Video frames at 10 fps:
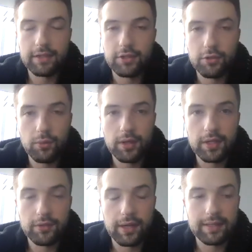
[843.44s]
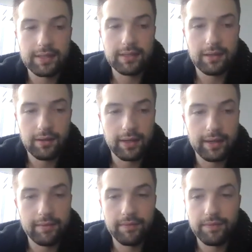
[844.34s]
I do want to address.
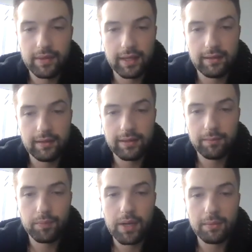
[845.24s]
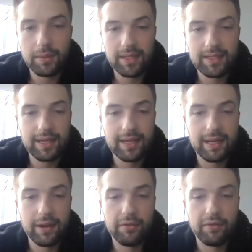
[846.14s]
Okay. Like being able to get tight end
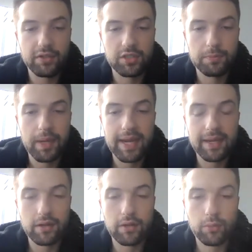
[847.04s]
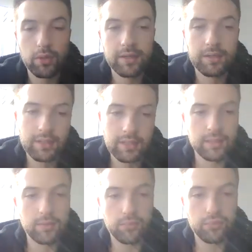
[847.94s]
here versus paying another one
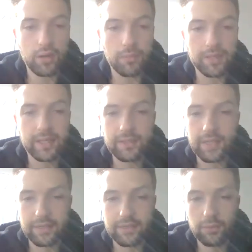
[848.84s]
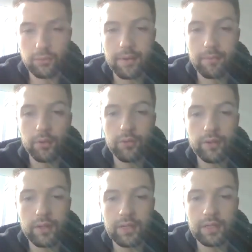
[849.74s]
probably is the right move.
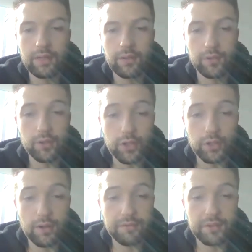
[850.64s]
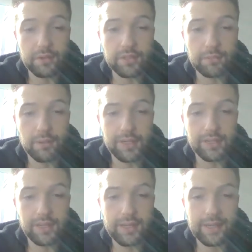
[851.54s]
You could go after somebody
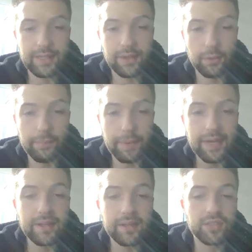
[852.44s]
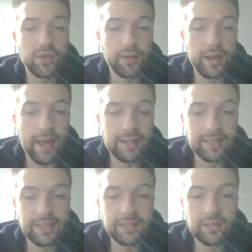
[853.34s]
like Tyler Beatty, Hassan
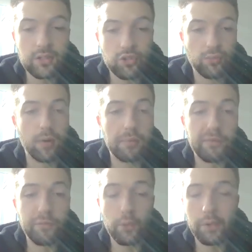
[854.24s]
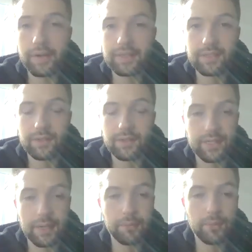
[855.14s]
Haskins, Jerome Ford as another
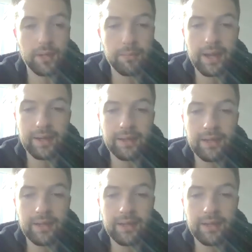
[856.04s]
depth running back.